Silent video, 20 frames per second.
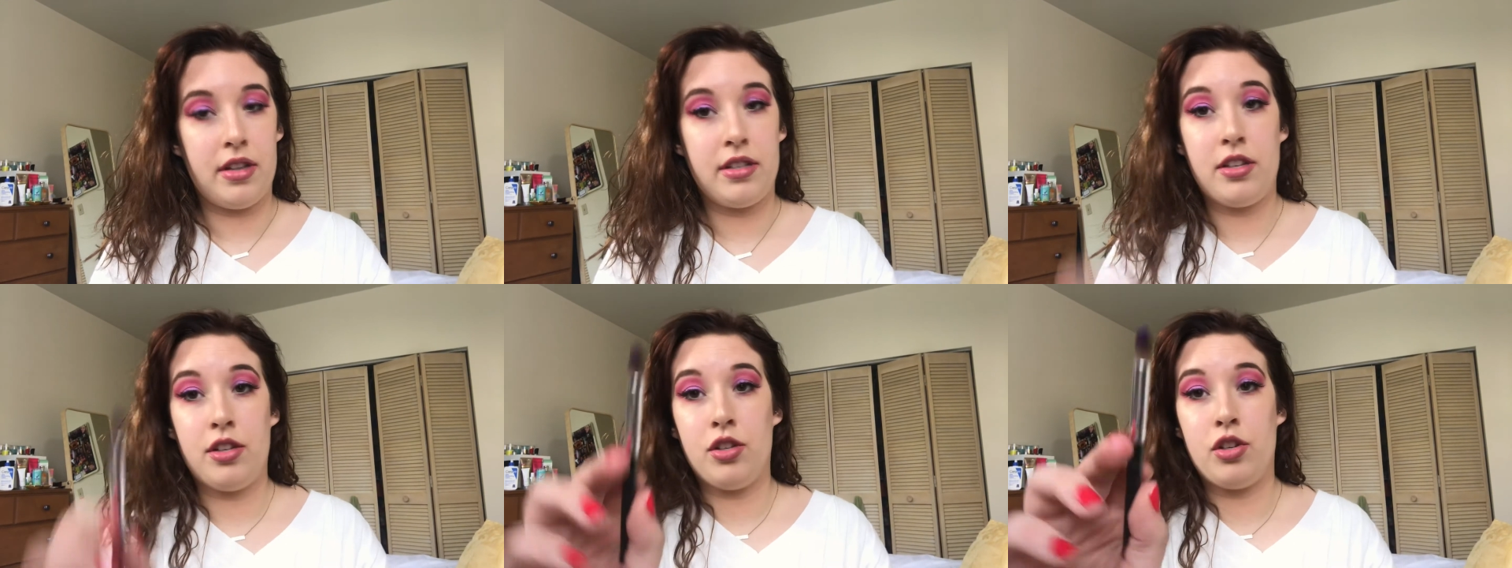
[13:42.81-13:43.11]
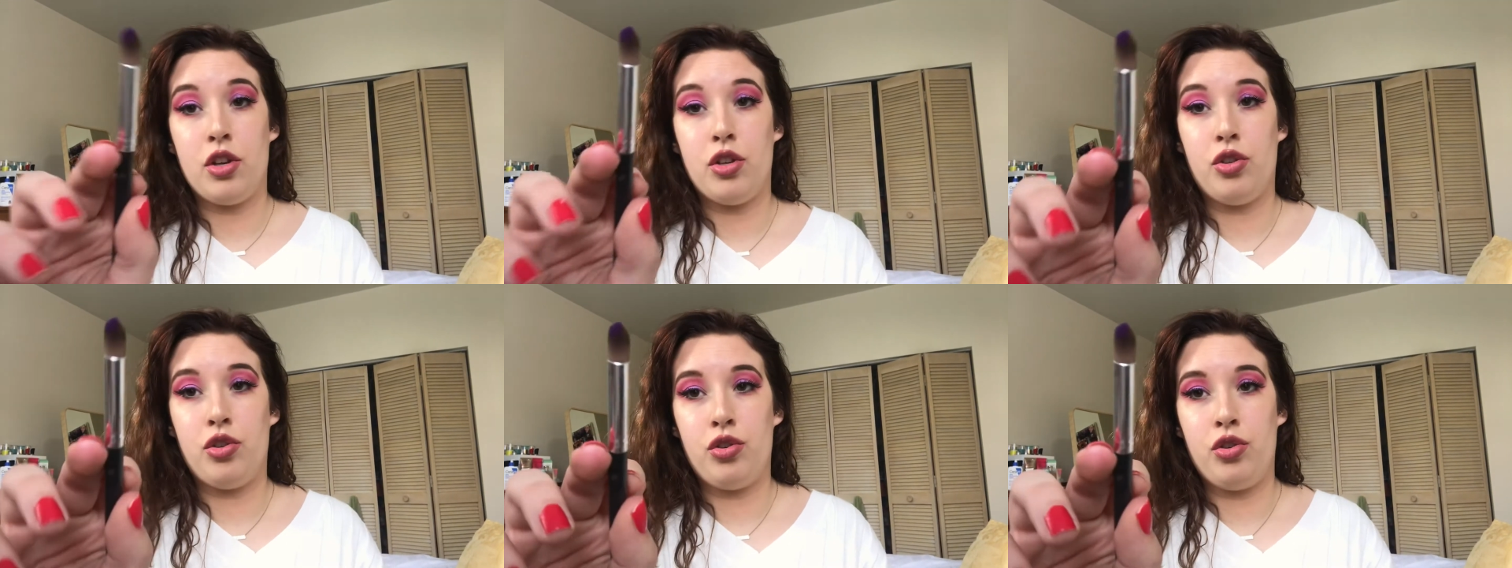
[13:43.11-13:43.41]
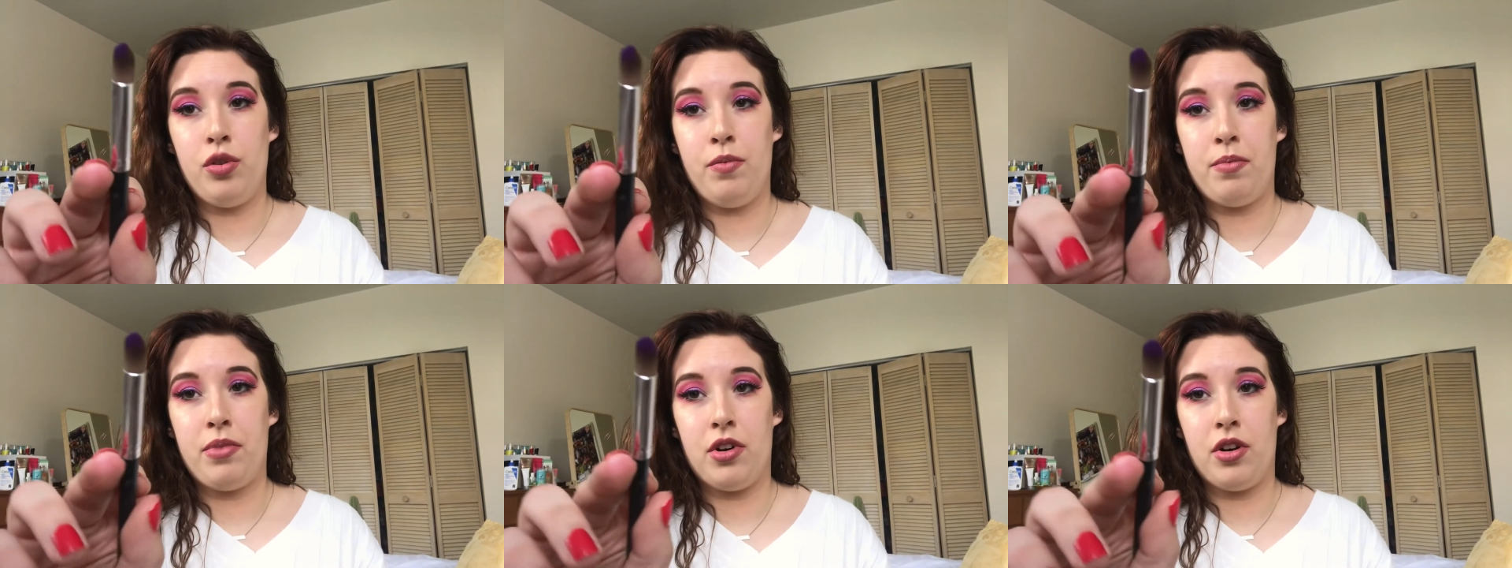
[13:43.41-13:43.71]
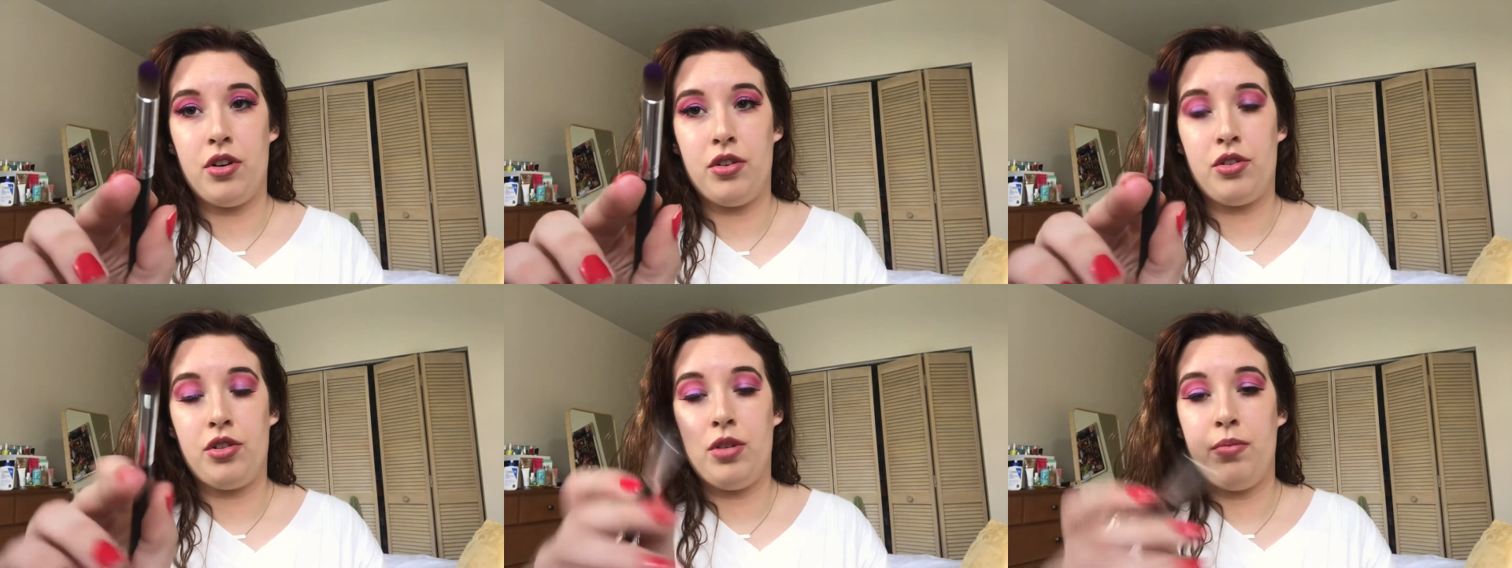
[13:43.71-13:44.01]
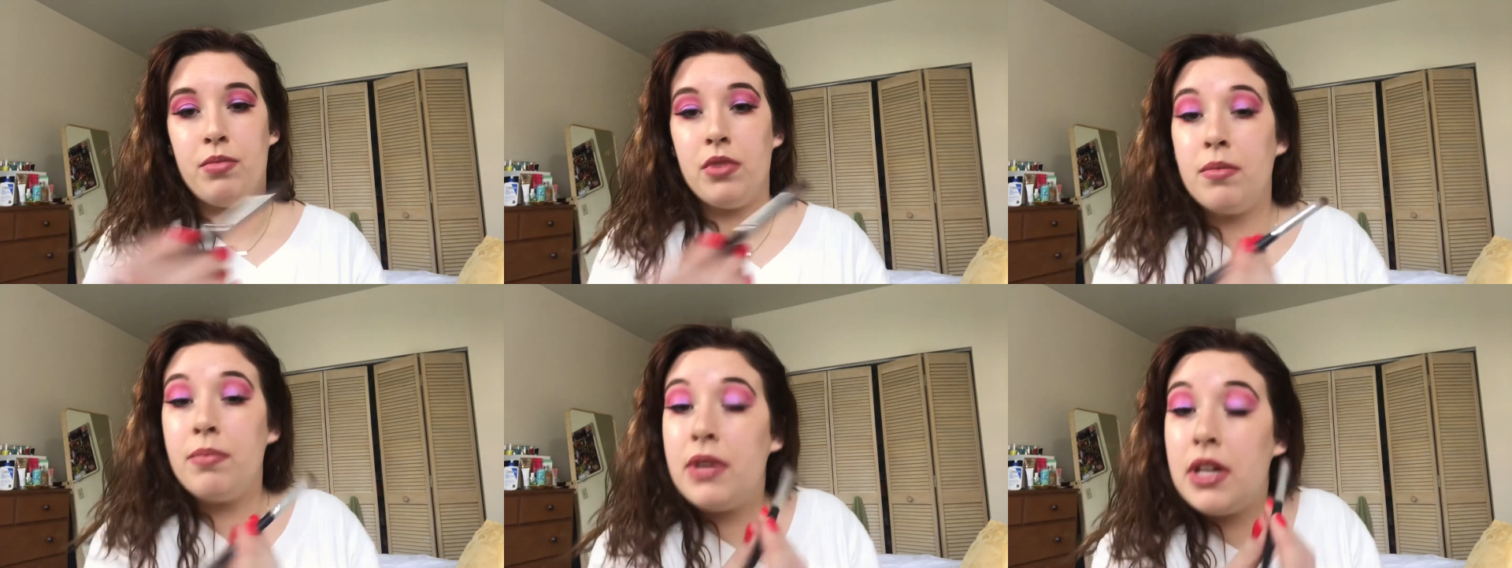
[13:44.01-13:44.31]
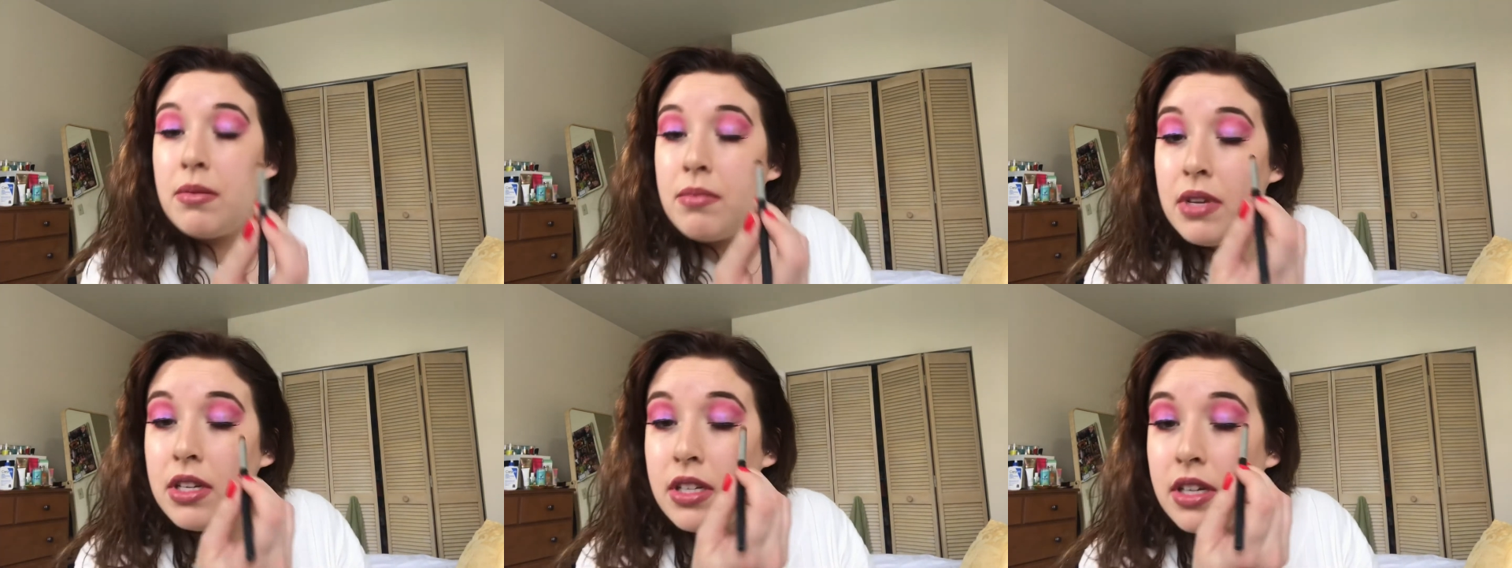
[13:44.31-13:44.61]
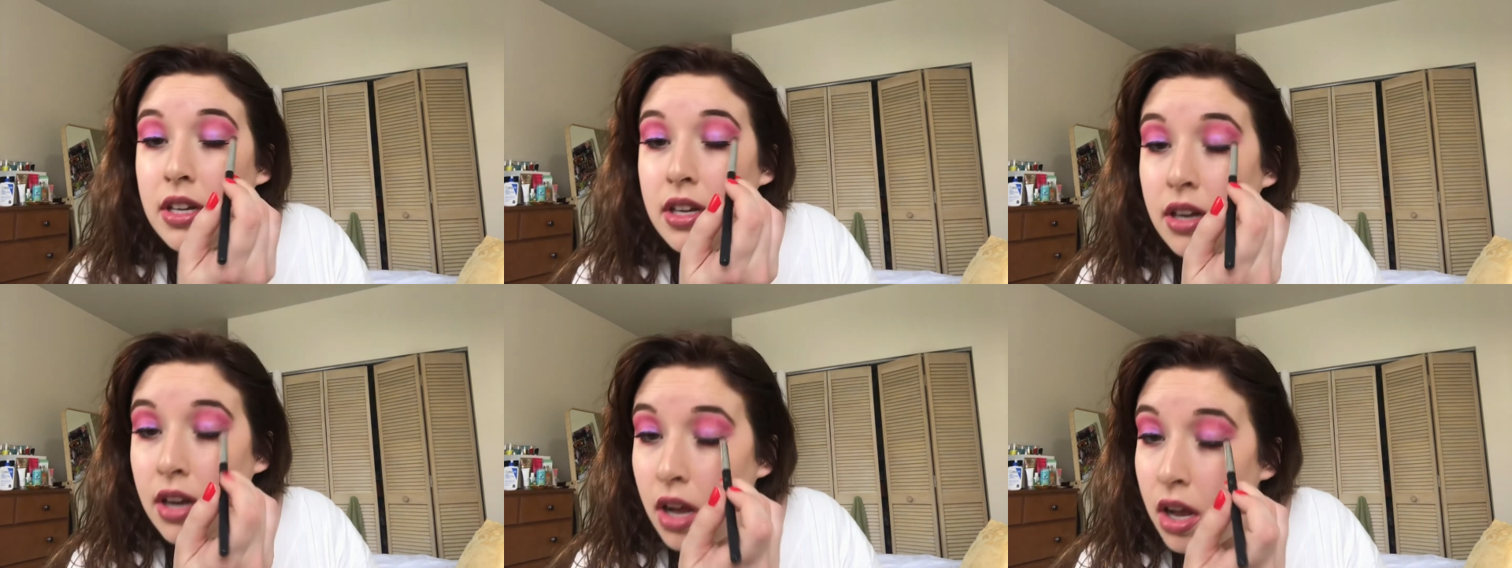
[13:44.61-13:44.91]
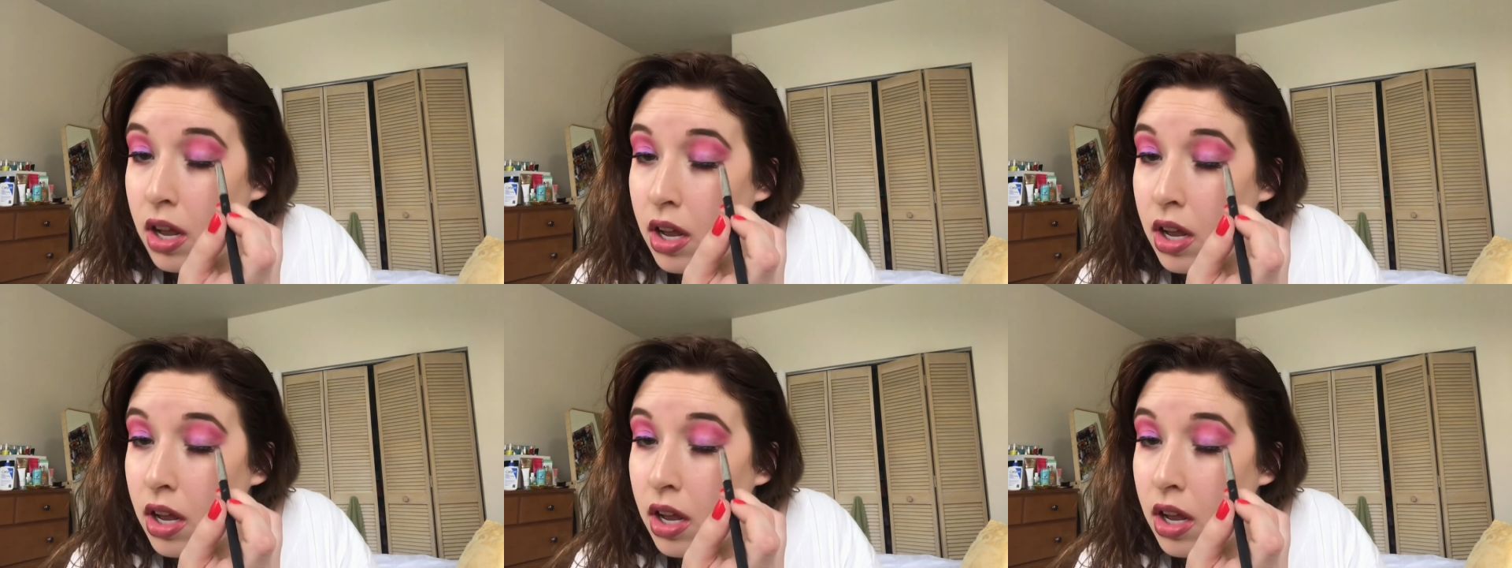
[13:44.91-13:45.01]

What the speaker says: This is super, super pigmented.